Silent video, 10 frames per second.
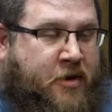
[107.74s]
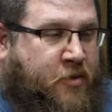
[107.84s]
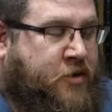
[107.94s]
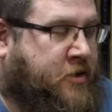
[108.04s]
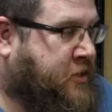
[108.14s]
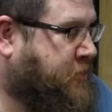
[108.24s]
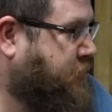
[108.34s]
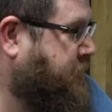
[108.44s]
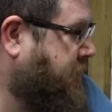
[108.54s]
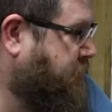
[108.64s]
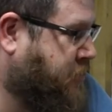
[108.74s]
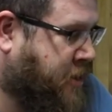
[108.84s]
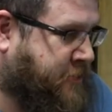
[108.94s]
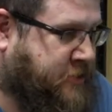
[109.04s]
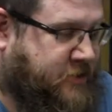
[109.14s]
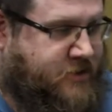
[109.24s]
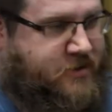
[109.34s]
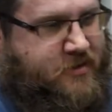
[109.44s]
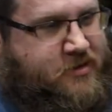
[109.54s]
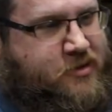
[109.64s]
but we need we made a promise
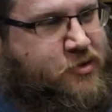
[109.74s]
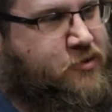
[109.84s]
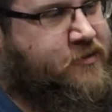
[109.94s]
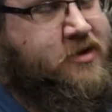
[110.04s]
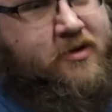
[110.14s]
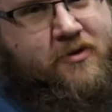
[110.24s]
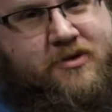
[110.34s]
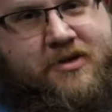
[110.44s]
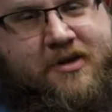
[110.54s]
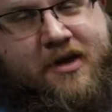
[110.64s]
to do videos